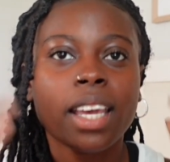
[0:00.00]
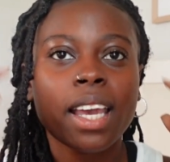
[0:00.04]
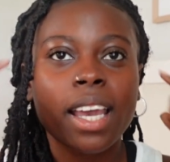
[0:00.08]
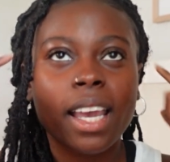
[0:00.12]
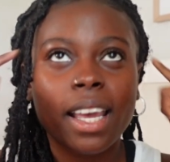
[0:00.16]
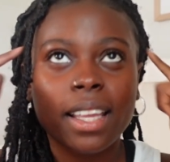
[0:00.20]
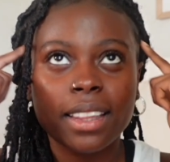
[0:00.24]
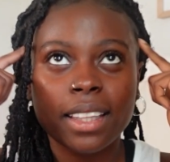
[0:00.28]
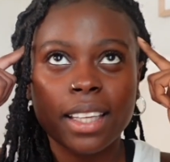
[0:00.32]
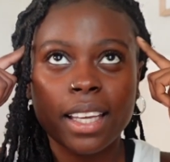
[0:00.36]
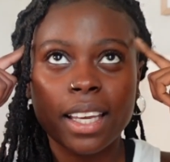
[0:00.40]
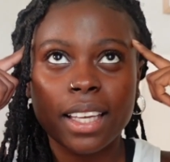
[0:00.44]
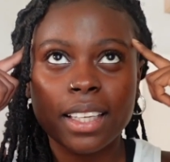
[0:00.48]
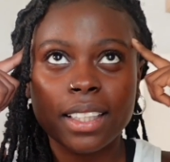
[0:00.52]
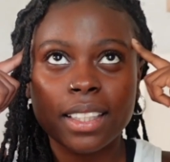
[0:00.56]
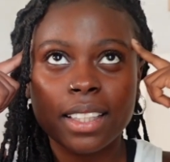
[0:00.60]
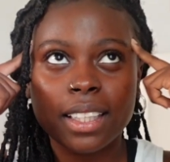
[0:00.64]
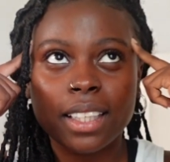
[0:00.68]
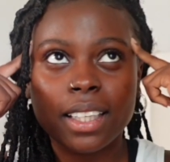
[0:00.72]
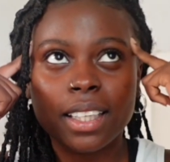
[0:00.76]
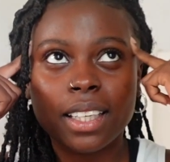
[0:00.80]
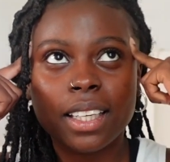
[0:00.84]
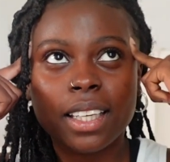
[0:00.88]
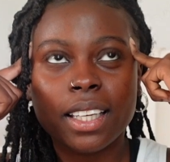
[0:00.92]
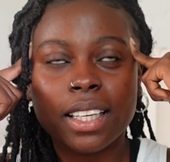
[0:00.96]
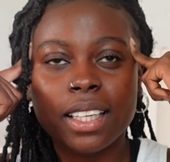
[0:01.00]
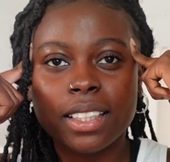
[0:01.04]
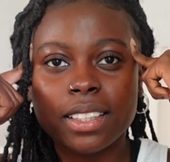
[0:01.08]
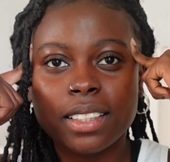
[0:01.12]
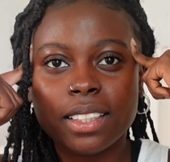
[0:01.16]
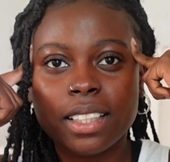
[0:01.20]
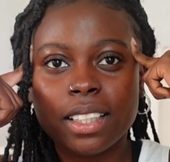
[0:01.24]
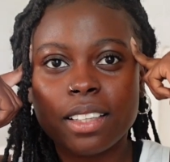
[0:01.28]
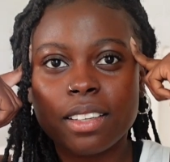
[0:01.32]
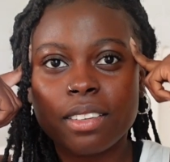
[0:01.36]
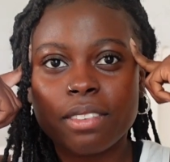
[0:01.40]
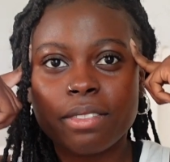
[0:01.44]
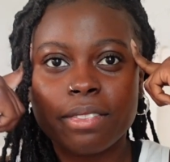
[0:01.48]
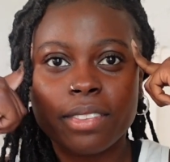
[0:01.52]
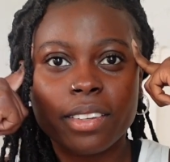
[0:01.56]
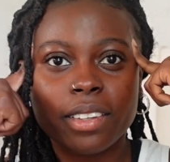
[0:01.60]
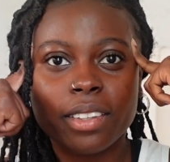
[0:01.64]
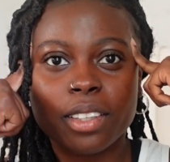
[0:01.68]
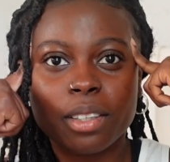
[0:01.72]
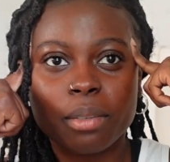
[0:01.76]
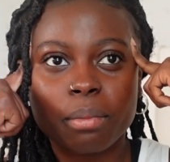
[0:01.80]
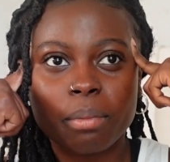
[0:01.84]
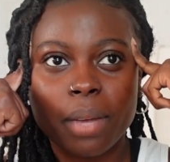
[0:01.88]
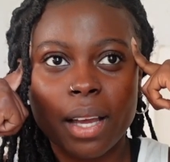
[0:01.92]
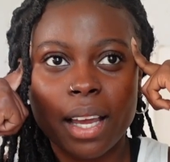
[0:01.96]
and then he's gonna fill
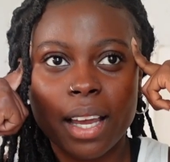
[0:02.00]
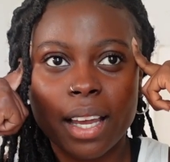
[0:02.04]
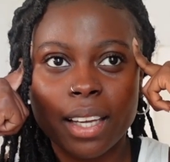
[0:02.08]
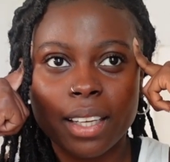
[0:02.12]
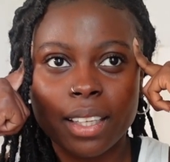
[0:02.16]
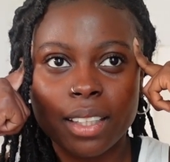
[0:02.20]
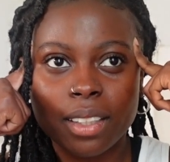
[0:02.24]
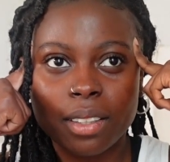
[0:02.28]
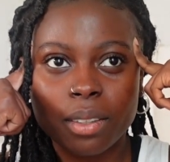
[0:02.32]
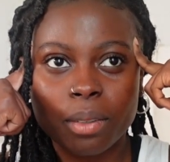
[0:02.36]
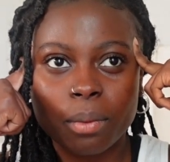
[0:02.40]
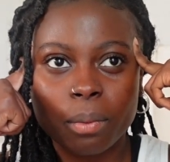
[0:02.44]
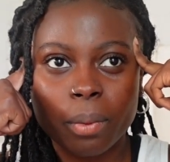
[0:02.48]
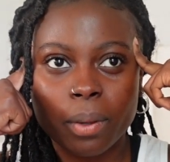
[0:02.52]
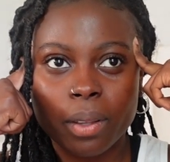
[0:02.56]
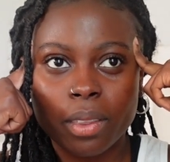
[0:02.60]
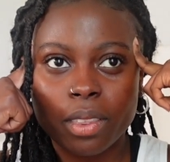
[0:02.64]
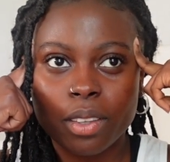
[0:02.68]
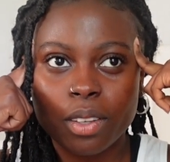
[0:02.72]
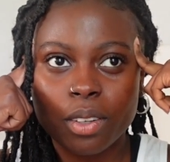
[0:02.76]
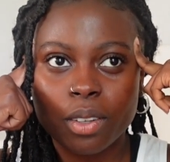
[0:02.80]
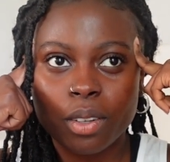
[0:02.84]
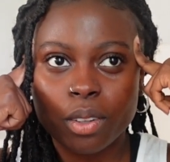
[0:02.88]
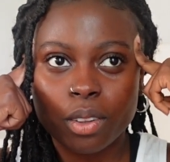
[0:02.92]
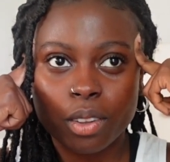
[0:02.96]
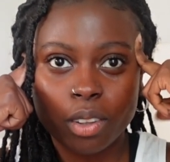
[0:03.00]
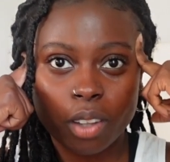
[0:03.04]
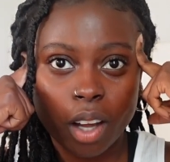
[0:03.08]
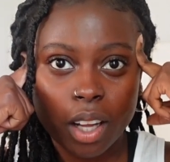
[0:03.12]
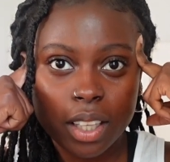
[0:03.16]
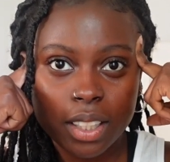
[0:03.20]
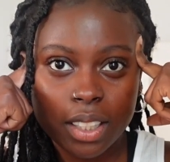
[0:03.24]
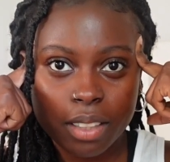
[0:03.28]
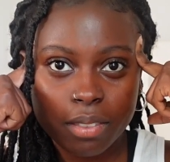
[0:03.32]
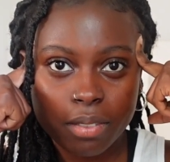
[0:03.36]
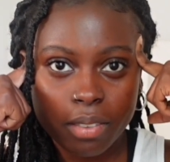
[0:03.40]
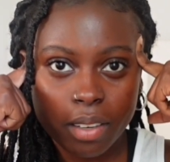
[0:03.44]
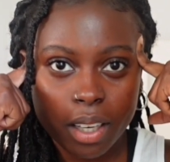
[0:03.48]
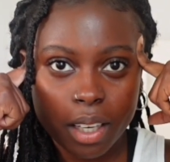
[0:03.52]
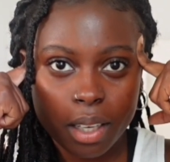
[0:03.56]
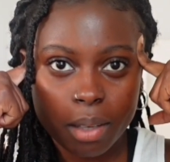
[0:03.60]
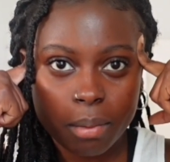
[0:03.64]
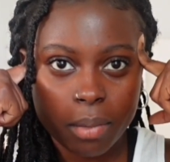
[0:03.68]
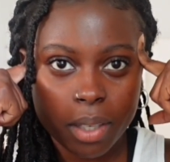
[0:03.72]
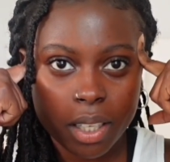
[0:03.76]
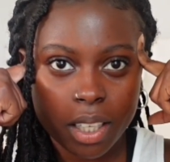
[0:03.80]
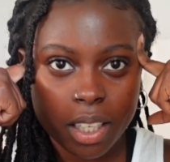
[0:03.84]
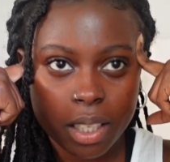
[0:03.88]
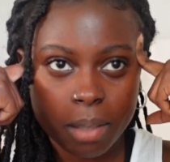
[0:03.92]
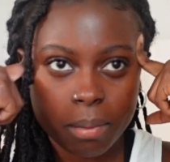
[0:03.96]
your mind with, thoughts of him,
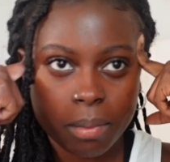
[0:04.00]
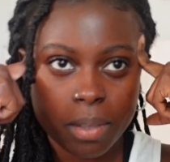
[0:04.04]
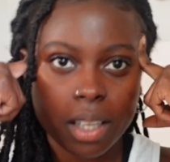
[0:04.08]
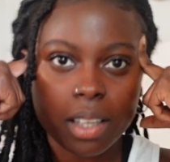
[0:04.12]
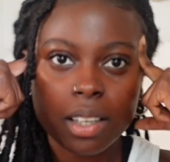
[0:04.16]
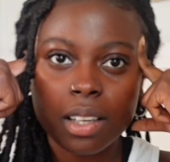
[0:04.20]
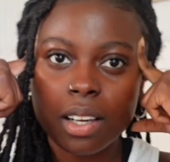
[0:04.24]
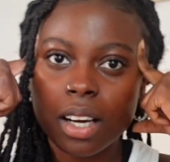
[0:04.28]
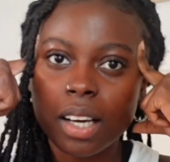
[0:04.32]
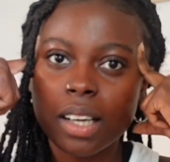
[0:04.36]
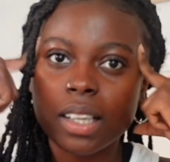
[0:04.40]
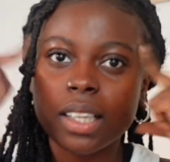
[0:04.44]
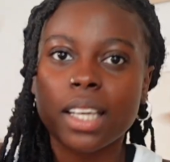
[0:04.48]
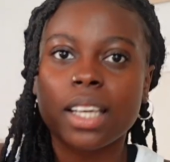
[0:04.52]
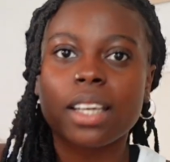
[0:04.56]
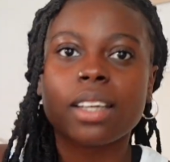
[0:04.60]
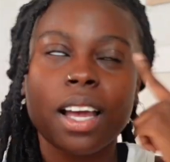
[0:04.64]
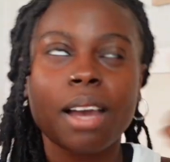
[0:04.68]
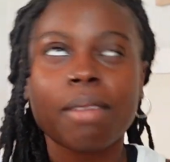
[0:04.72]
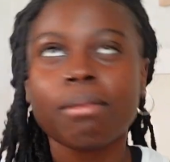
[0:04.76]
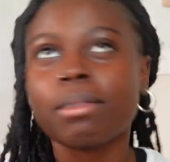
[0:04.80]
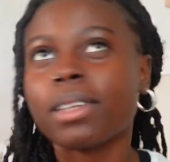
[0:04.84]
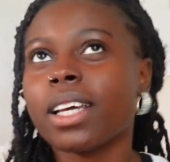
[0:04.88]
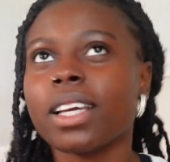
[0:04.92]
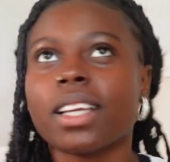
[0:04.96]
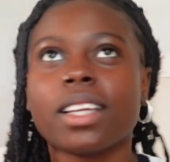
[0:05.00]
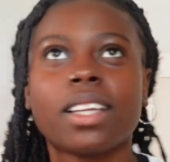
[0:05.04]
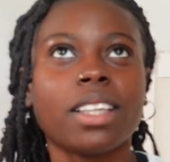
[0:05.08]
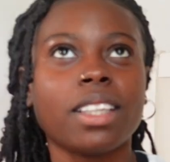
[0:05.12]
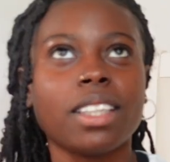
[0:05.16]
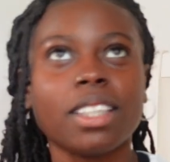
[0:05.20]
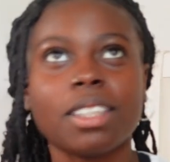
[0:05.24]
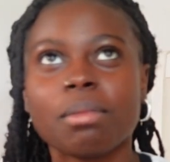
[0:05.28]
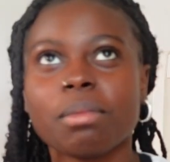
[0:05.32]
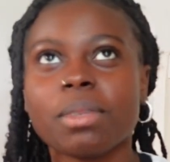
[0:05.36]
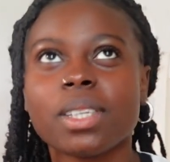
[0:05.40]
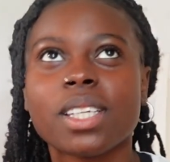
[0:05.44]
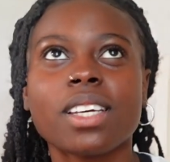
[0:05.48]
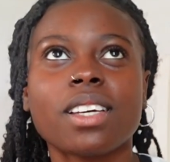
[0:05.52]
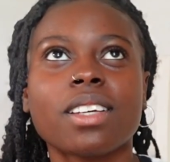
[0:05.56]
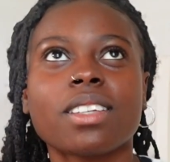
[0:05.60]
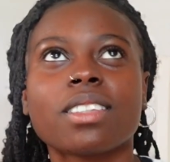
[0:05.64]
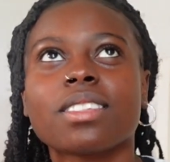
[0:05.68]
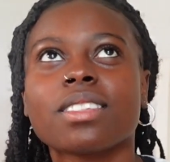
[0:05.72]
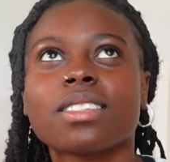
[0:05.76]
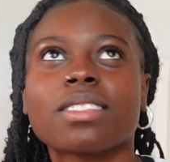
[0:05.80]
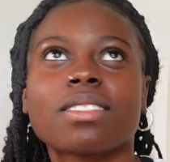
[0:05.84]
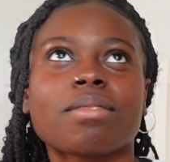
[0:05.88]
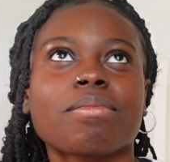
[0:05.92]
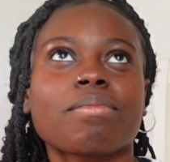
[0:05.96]
and you're gonna be like, okay, I'm not gonna eat
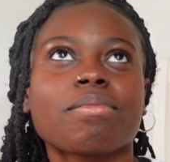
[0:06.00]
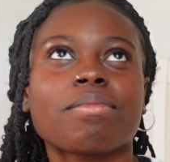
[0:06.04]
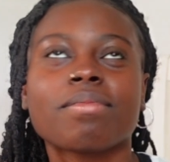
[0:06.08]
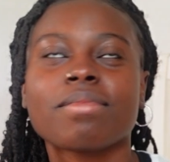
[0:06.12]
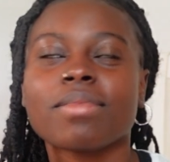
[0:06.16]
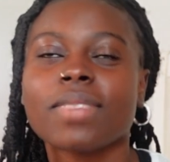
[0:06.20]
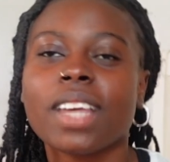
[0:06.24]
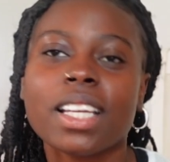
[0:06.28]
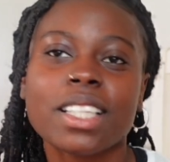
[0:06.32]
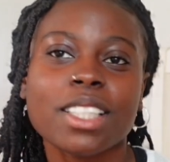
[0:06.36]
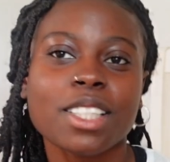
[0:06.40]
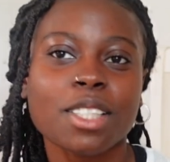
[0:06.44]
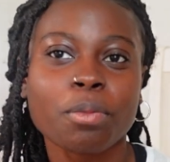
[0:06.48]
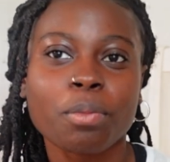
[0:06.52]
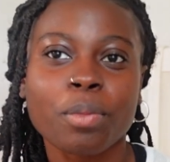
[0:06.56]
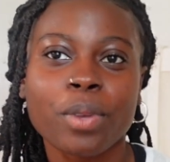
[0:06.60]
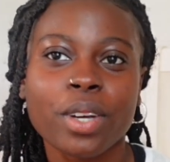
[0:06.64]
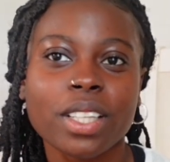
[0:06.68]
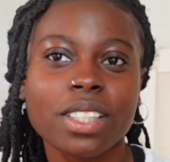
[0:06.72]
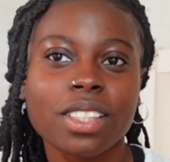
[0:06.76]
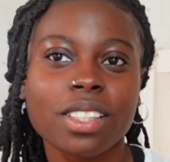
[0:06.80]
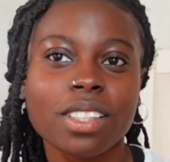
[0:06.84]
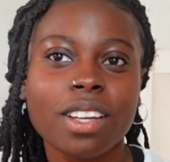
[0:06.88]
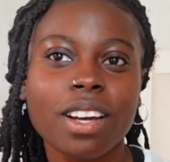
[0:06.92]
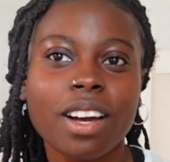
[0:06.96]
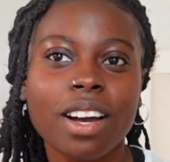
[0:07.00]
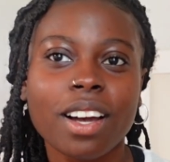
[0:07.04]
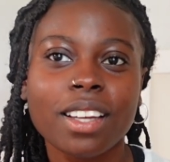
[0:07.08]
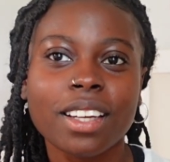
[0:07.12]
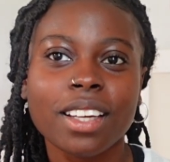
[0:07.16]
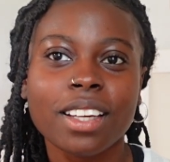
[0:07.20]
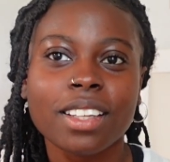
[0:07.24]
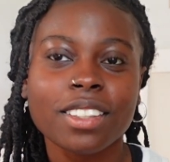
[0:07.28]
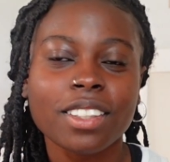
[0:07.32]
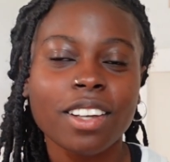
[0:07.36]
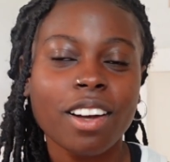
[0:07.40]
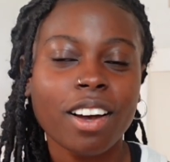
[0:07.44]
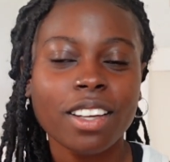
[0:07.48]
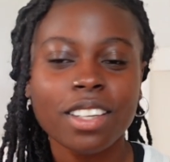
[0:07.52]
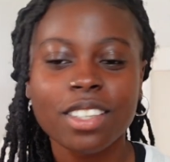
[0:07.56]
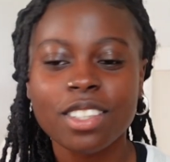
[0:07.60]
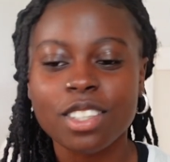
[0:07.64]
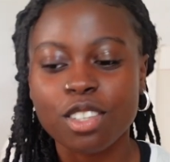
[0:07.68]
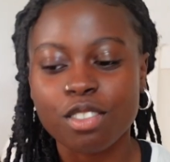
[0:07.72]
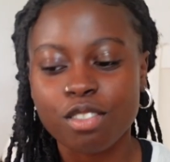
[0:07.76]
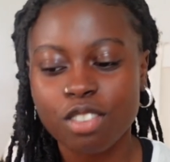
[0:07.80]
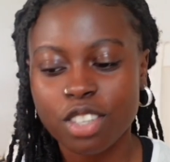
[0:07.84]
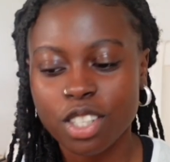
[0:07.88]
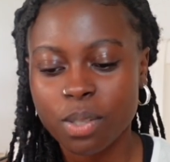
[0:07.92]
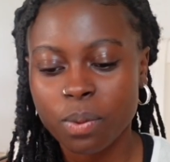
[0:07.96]
because I just prayed to God, and God is
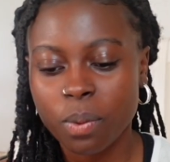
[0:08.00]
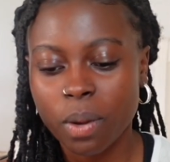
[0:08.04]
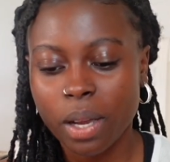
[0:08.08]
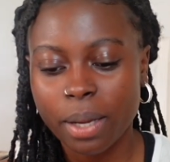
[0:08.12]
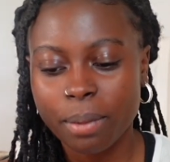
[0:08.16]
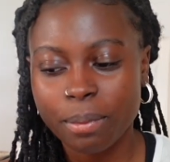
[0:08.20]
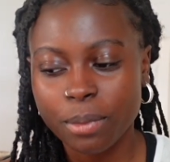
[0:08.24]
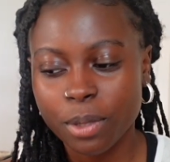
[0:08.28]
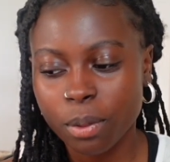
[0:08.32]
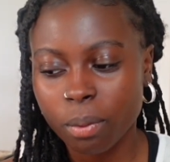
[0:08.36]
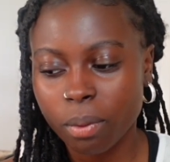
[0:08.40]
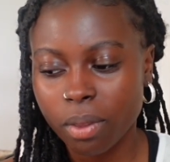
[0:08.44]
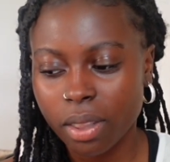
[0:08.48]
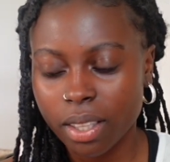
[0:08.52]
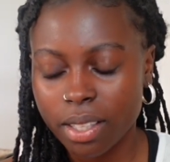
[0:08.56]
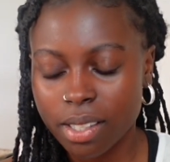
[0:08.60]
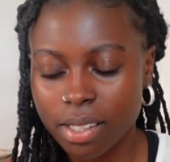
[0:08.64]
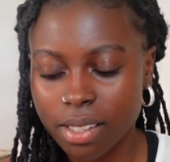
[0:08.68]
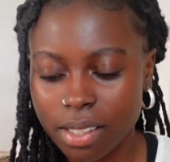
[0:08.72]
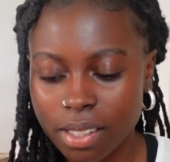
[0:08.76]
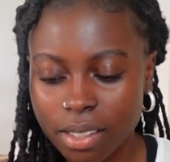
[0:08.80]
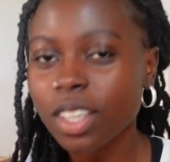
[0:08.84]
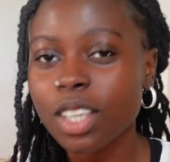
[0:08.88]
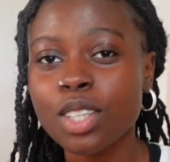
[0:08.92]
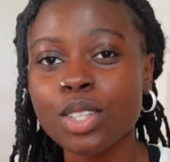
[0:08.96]
the reason why I'm doing this.